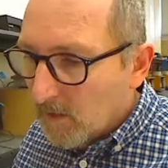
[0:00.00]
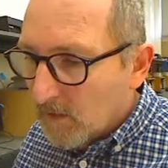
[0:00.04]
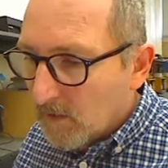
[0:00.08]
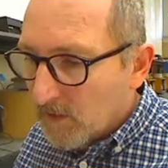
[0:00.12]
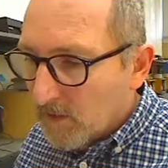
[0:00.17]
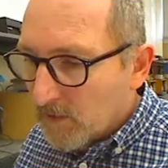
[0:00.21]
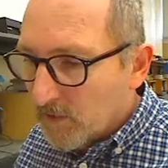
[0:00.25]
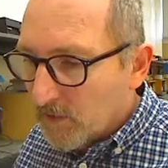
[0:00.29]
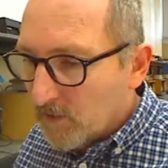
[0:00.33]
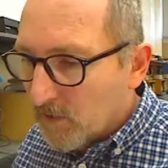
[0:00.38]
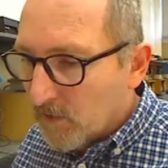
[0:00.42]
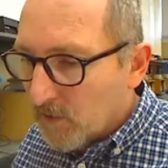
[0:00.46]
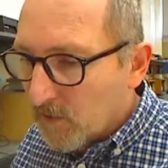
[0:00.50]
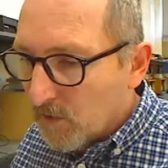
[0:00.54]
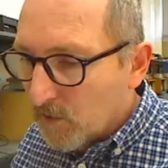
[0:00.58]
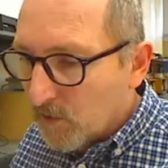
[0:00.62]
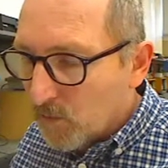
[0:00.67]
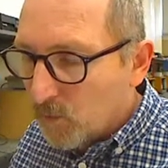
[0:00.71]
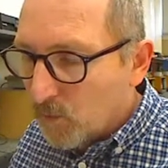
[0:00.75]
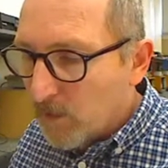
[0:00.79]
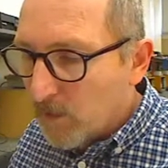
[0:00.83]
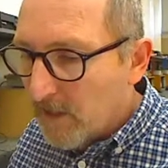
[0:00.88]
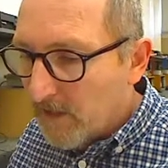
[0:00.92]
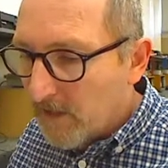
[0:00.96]
So
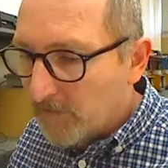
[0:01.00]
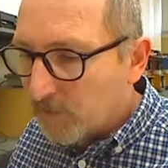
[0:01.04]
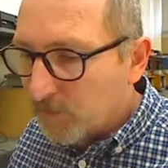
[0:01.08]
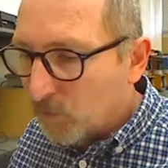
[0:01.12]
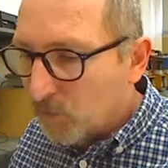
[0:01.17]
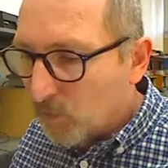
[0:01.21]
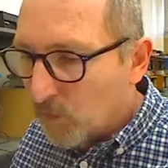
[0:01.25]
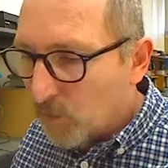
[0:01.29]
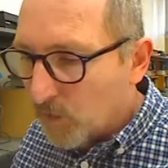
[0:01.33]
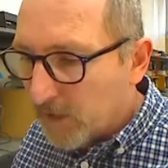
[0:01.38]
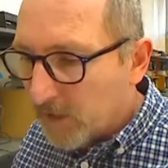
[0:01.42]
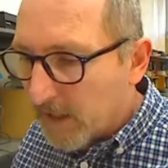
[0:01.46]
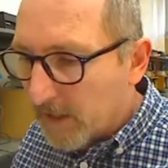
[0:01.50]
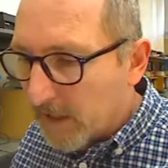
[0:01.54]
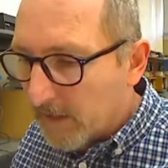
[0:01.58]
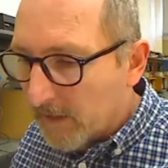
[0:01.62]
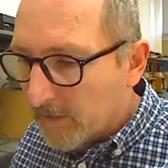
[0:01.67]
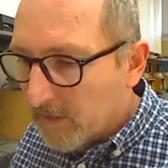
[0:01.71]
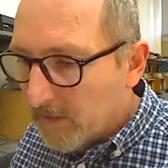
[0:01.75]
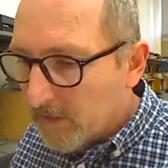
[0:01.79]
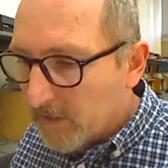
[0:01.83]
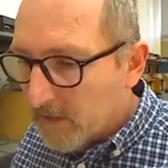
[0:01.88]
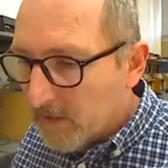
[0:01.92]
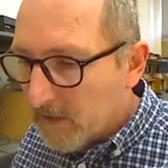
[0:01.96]
we have to work out
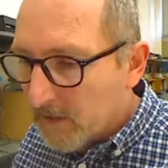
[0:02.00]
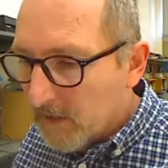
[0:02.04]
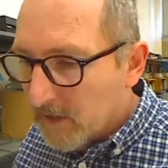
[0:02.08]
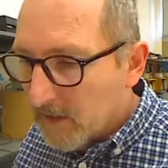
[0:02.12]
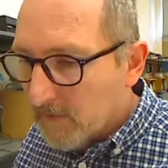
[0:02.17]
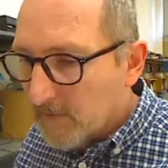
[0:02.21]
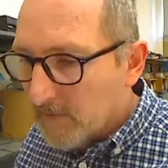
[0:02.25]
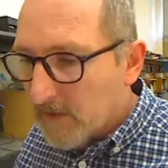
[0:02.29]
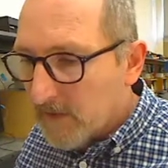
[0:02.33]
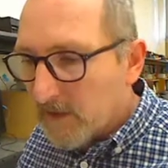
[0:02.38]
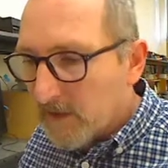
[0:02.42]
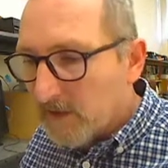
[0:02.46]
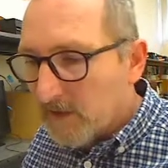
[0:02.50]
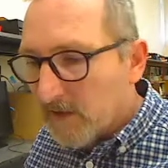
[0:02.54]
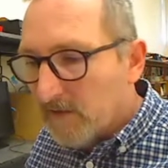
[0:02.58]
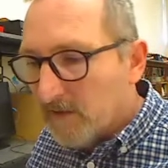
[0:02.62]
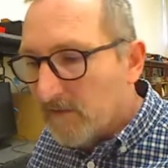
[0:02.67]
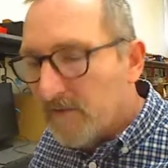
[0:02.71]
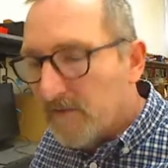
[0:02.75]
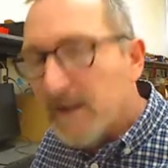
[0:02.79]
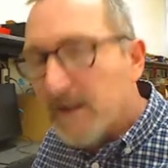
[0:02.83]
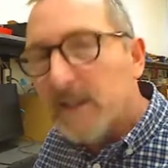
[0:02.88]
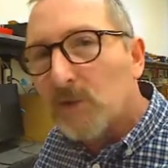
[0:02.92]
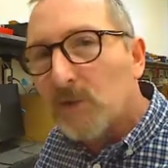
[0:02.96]
the
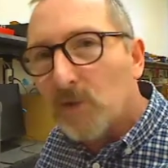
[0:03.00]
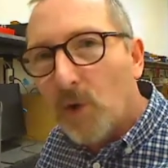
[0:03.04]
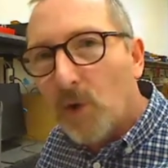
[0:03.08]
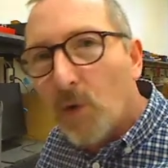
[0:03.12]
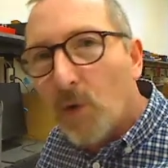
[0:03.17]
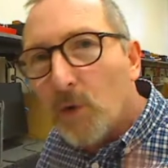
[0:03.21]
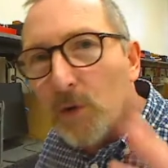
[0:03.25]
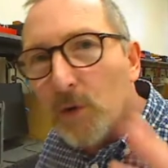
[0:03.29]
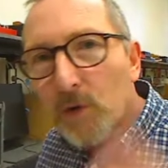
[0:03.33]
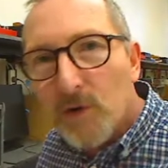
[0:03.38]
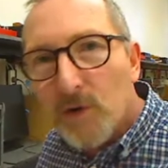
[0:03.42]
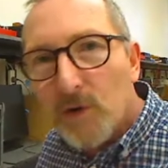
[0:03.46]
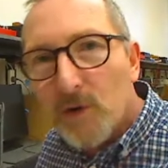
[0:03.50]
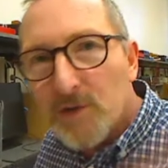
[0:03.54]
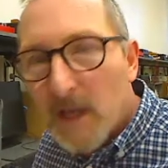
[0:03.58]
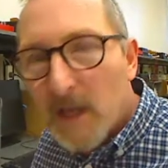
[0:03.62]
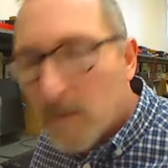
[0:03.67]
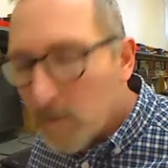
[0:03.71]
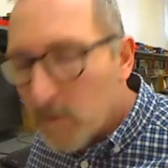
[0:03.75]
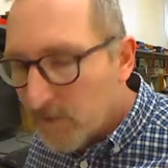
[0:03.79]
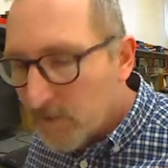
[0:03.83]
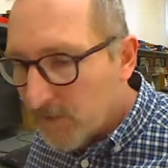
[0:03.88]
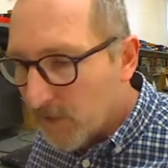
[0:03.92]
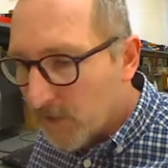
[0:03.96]
vectorial sum
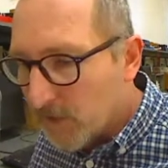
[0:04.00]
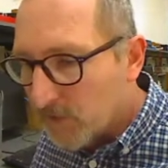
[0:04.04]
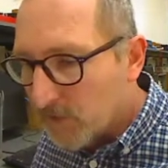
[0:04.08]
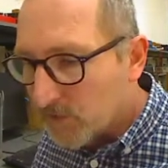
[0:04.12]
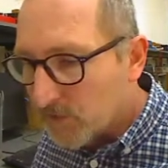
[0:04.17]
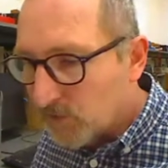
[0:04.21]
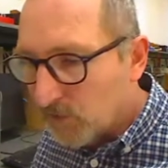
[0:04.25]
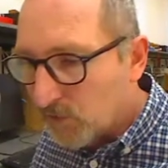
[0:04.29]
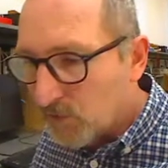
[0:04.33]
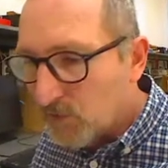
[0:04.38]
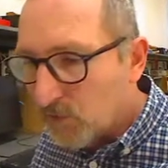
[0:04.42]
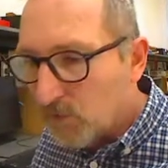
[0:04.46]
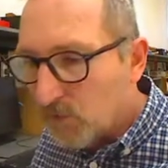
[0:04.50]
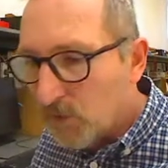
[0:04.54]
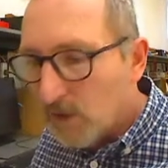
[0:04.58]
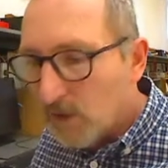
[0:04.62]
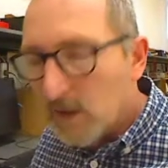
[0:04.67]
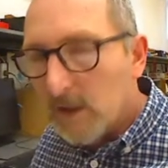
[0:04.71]
of those two